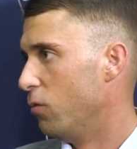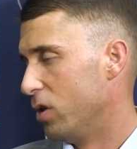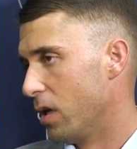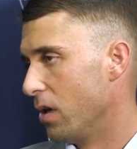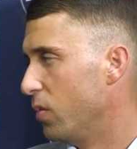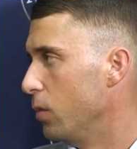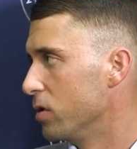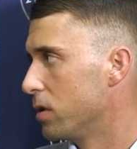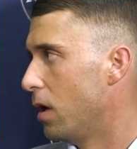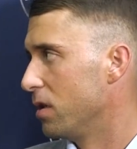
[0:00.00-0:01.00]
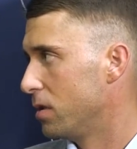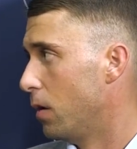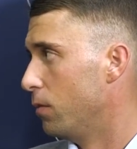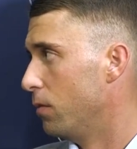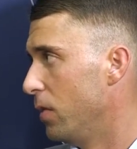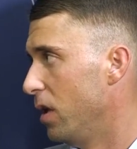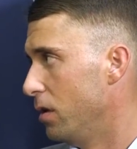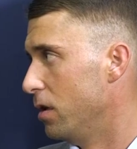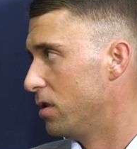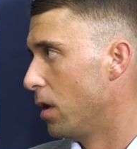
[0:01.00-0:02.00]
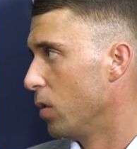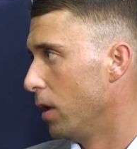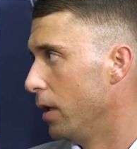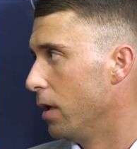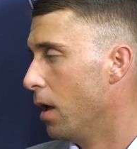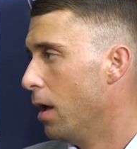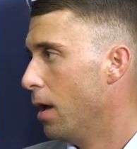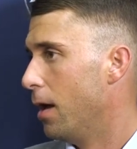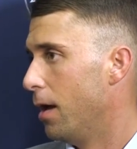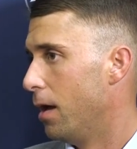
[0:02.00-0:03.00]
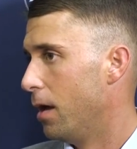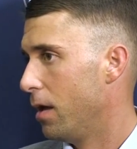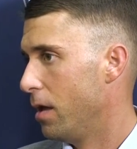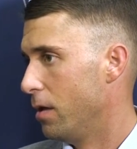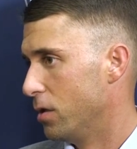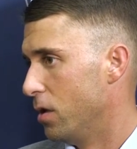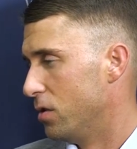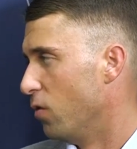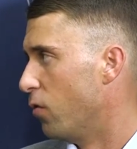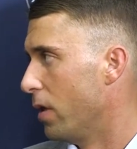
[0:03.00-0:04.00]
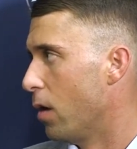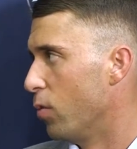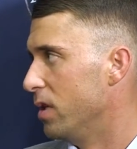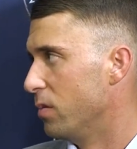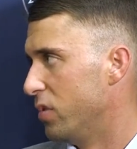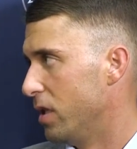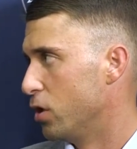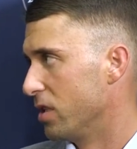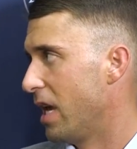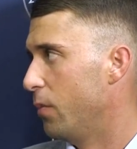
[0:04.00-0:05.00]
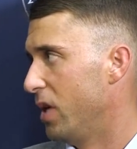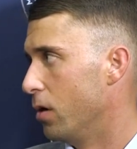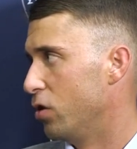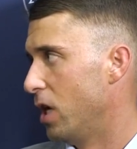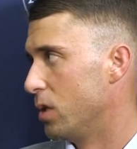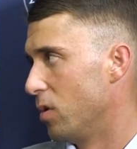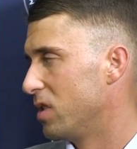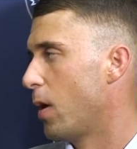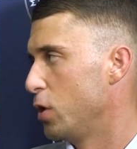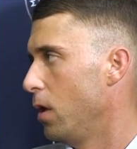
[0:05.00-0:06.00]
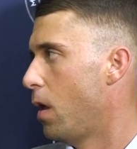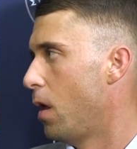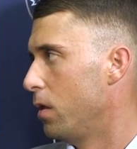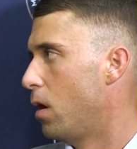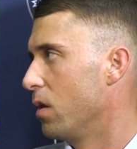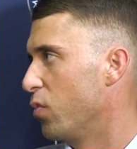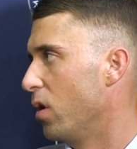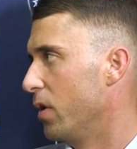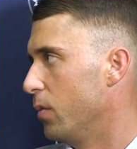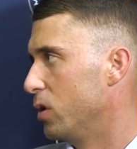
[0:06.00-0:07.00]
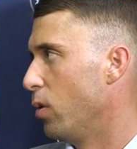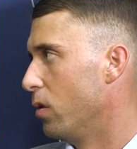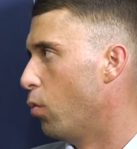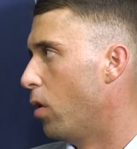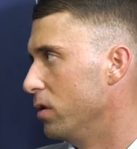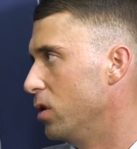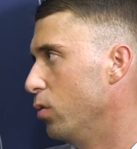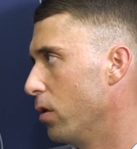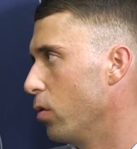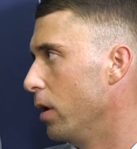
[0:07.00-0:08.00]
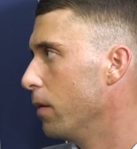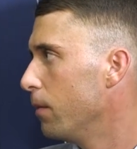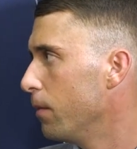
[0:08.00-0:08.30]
which I think people saw some in summer league. And so for that reason, positions can be interchangeable, especially along the perimeter between the 1, 2, and 3.